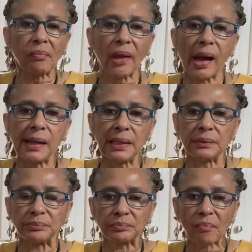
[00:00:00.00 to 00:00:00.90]
I
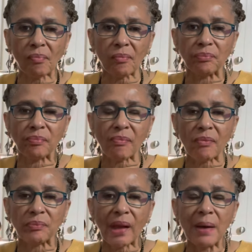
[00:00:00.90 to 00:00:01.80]

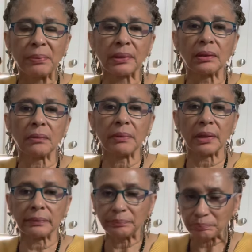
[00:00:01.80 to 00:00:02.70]
put a little bit
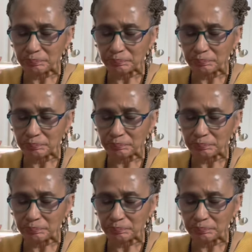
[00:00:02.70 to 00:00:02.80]
of,